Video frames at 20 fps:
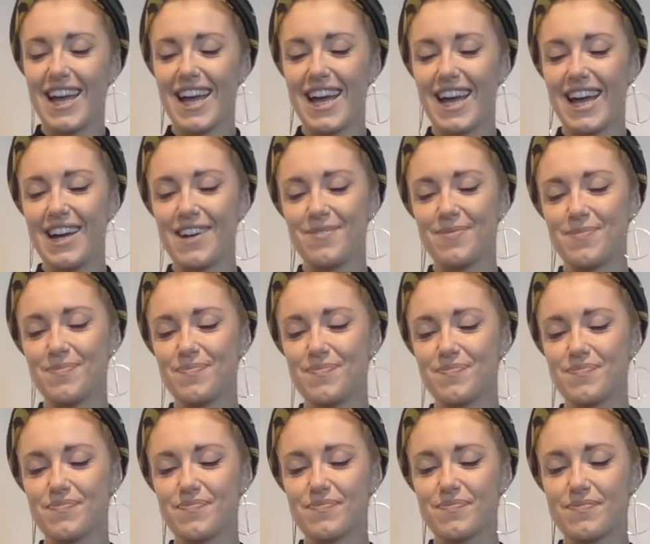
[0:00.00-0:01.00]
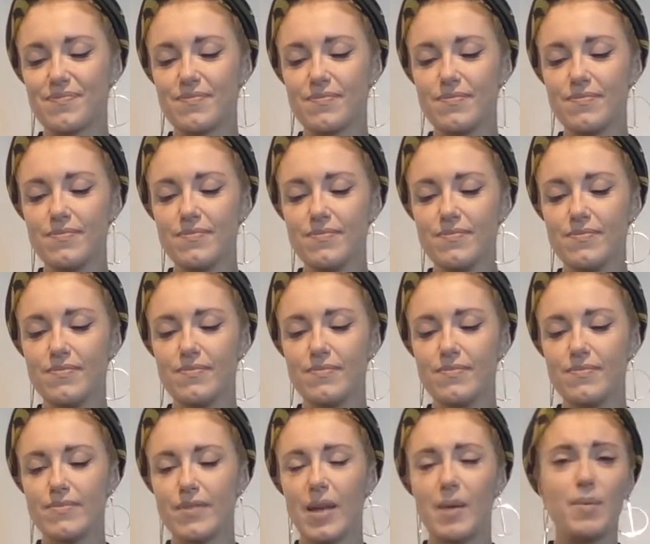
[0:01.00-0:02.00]
I'm
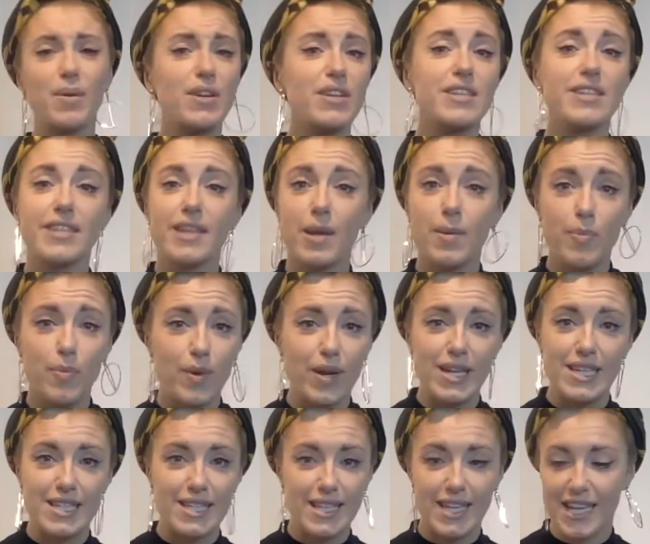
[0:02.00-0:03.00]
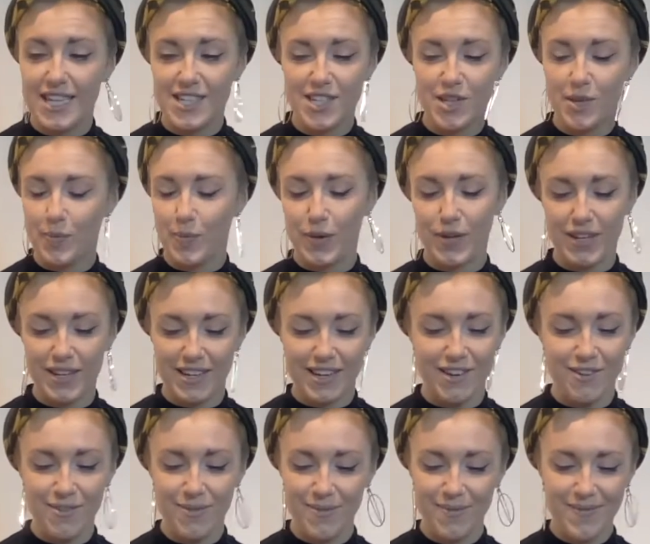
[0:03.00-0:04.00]
going to skip right to the end of the book
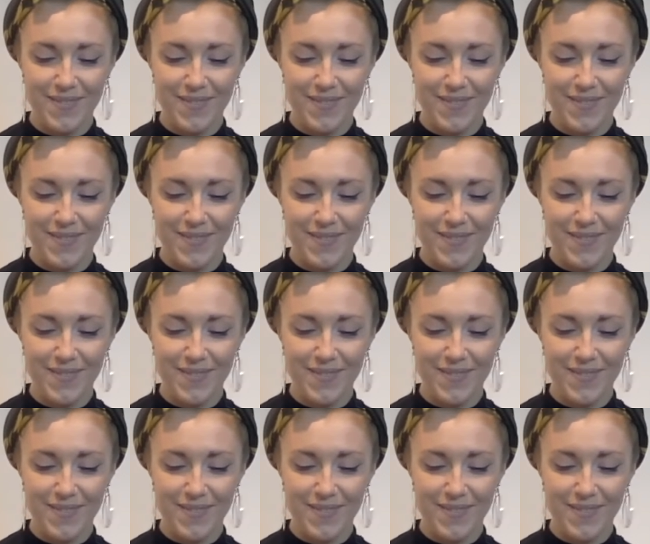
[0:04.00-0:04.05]
now.